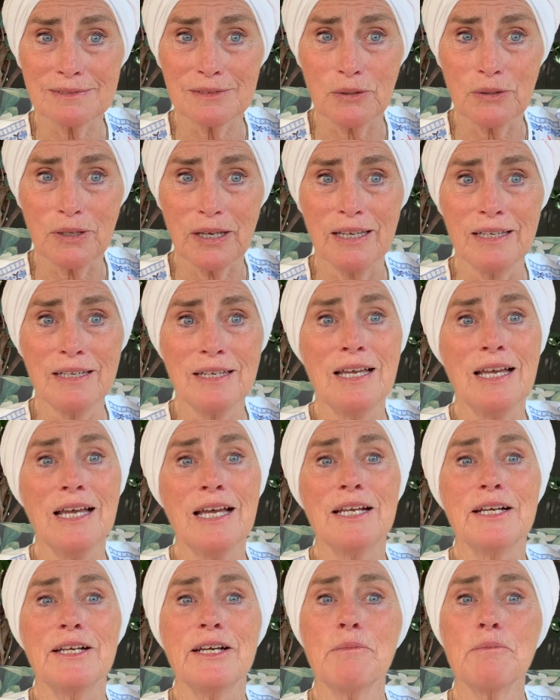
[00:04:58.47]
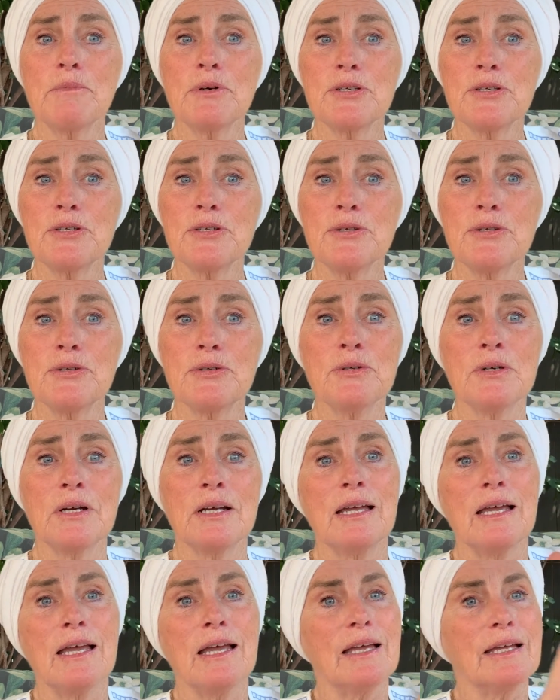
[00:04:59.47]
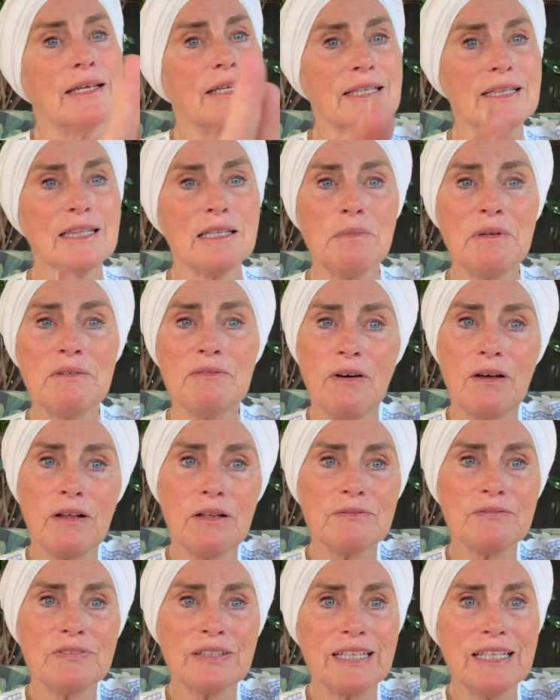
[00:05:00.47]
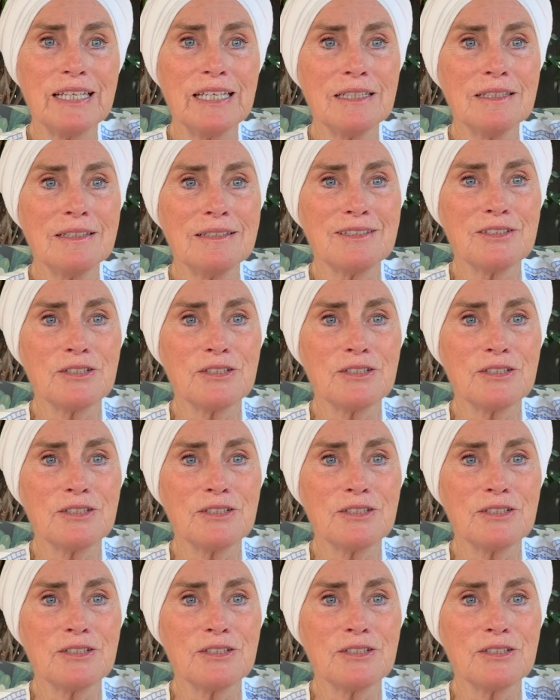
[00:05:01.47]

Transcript: Okay, number two, get them involved in